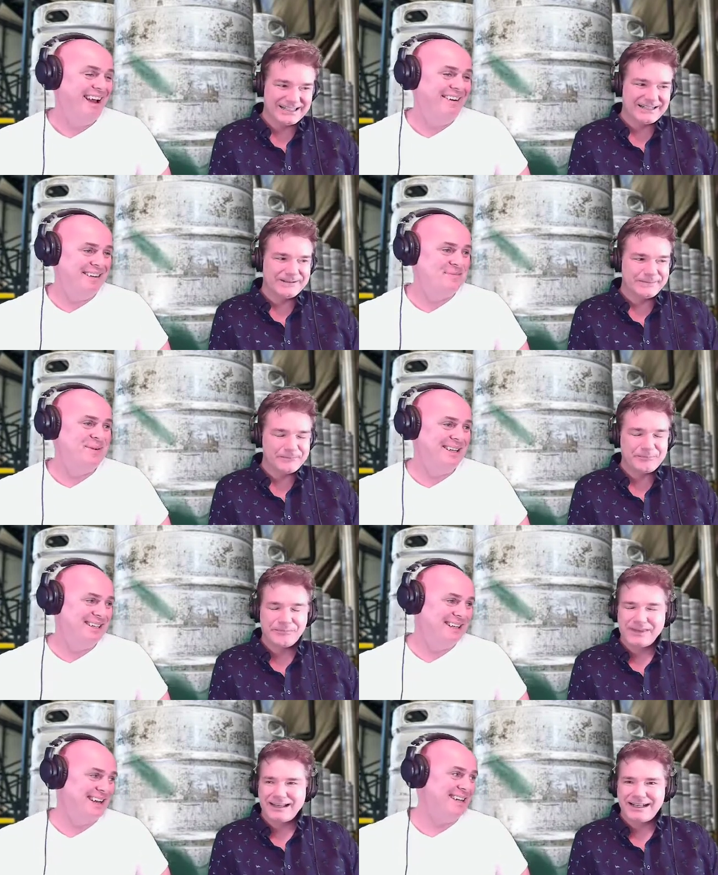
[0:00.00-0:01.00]
Speaker 1: was pinned
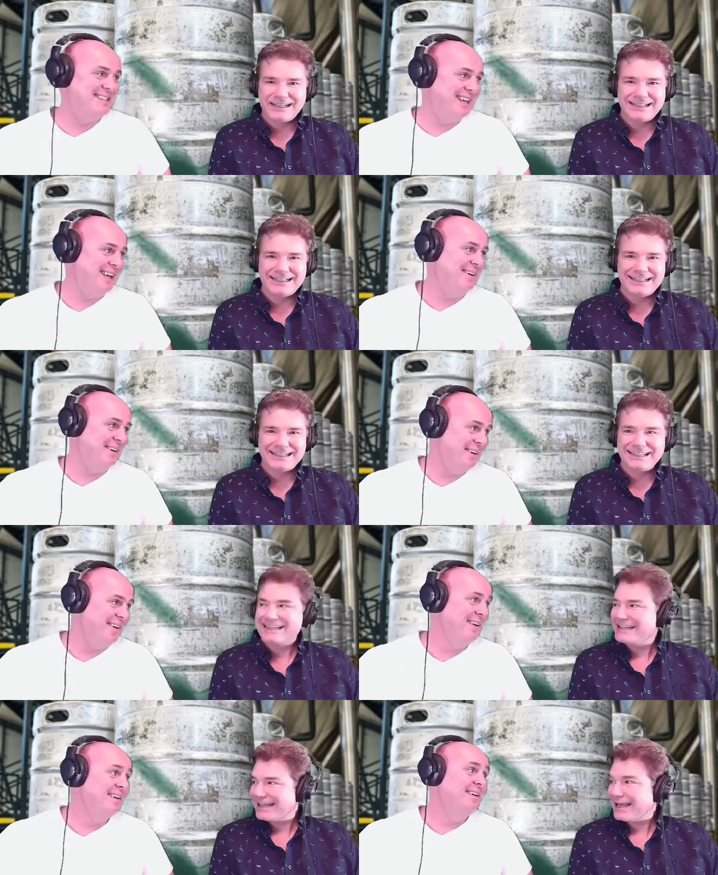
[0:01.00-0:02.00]
in next to that girl.
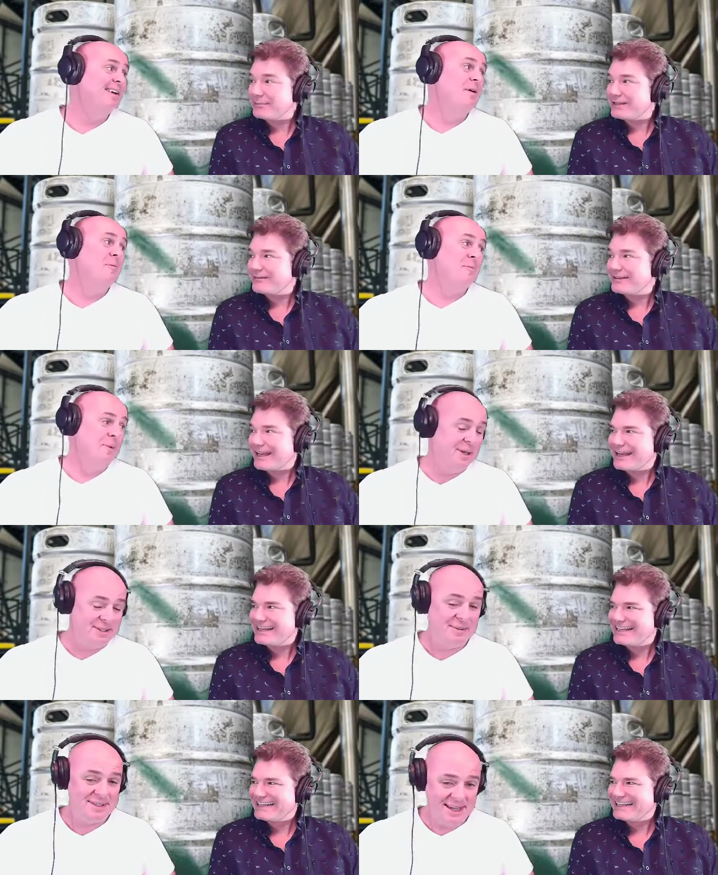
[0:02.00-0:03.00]
I believe that
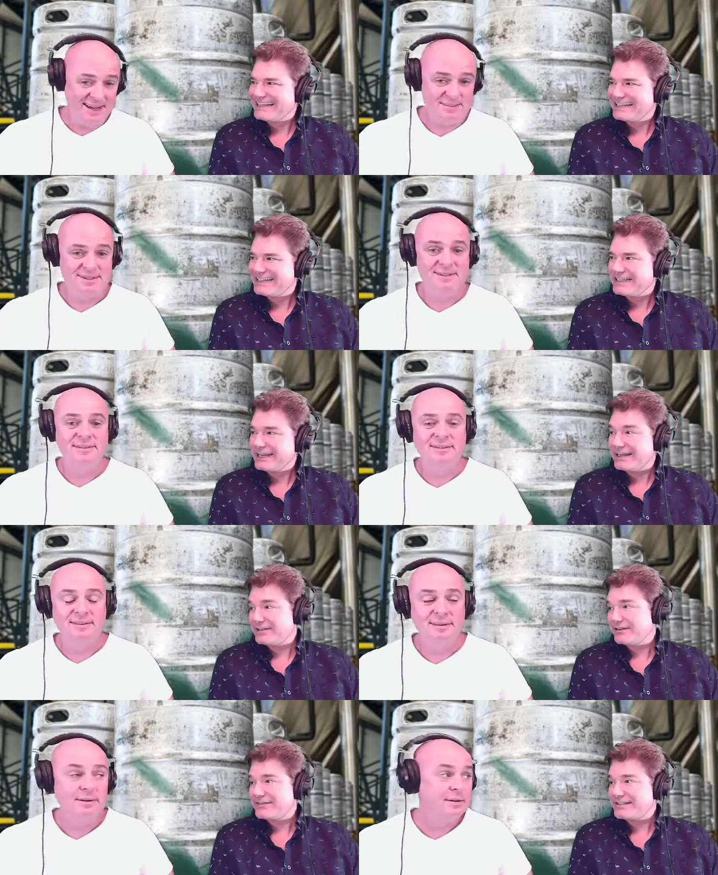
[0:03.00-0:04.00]
multiple times. And you
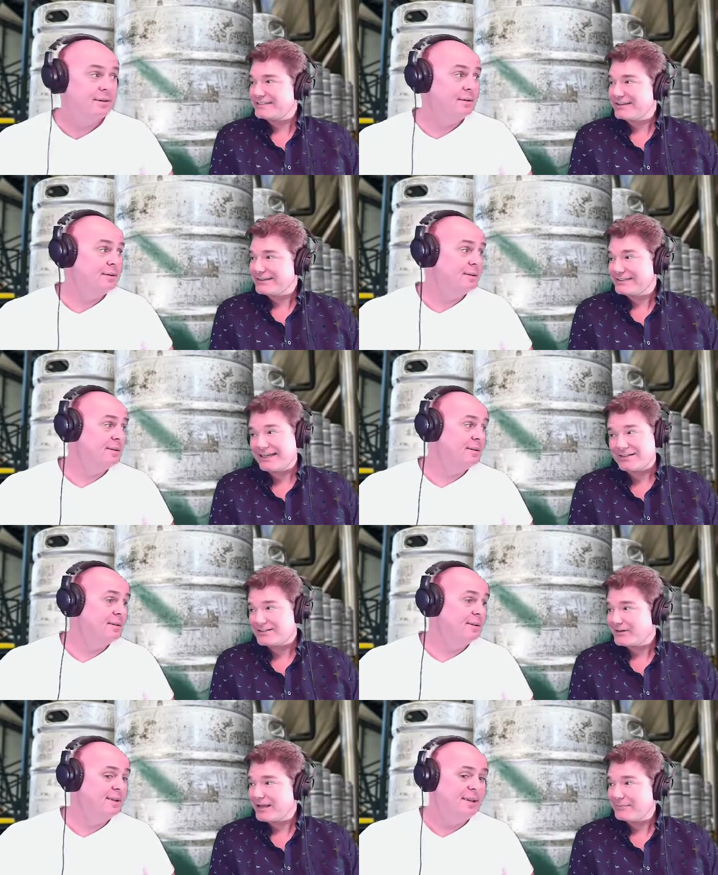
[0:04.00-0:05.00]
lived to tell the tale, so
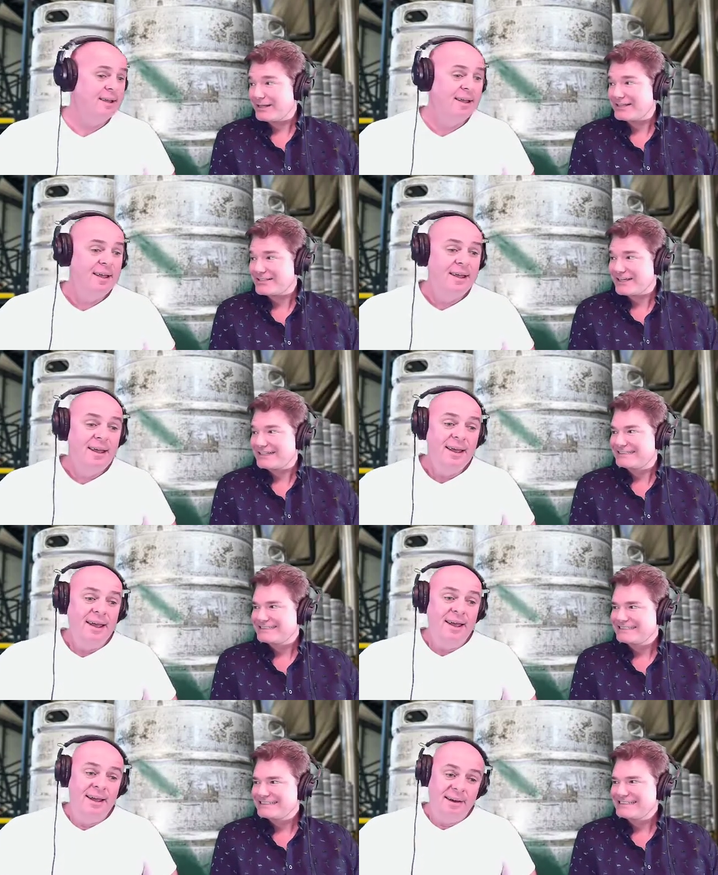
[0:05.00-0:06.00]
God bless you.
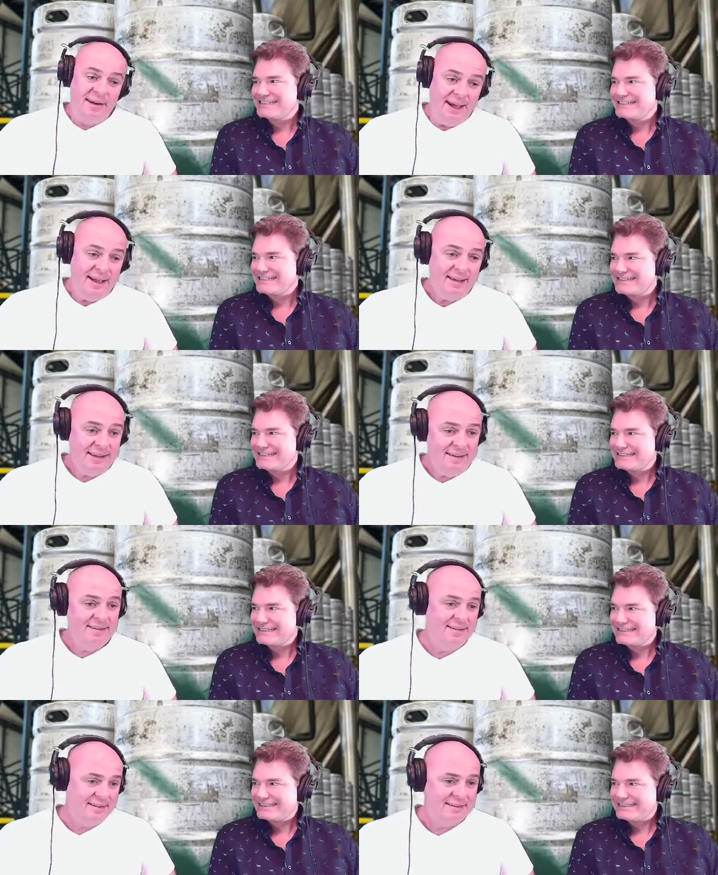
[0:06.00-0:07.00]
Speaker 2: Well, yeah,
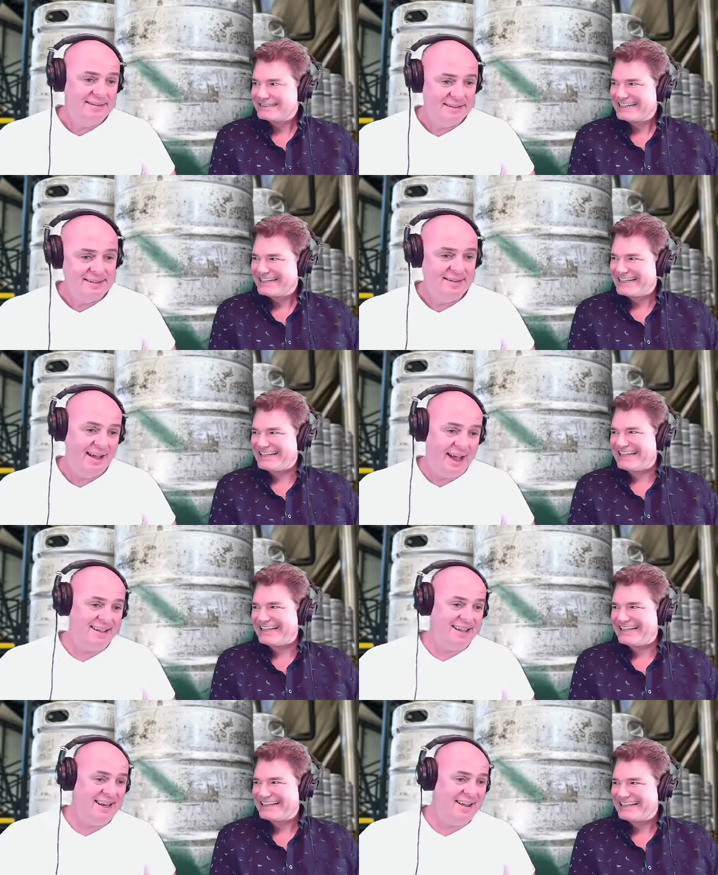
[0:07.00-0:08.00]
I
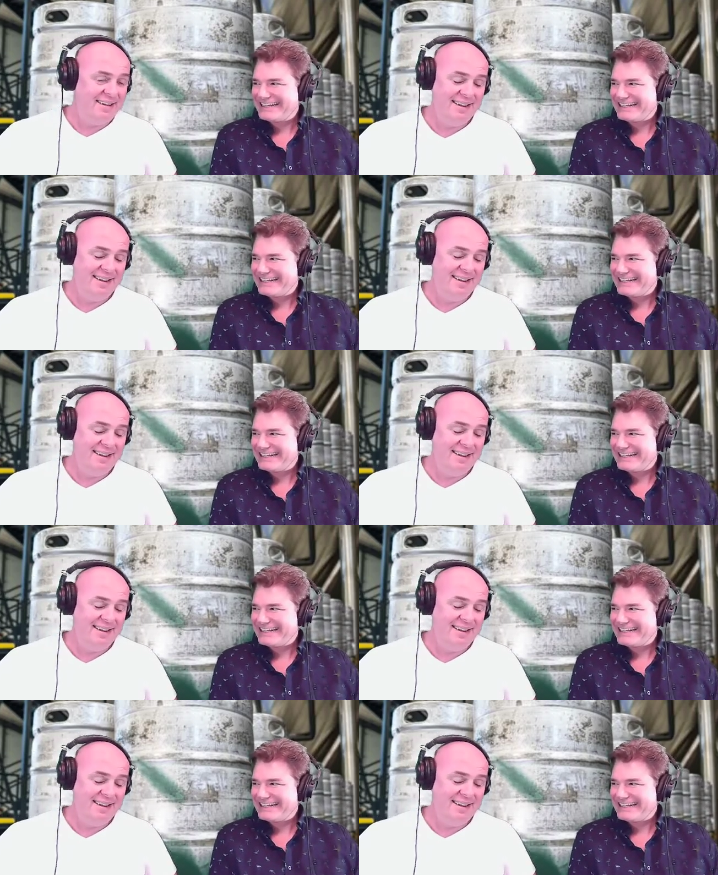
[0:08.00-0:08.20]
did not.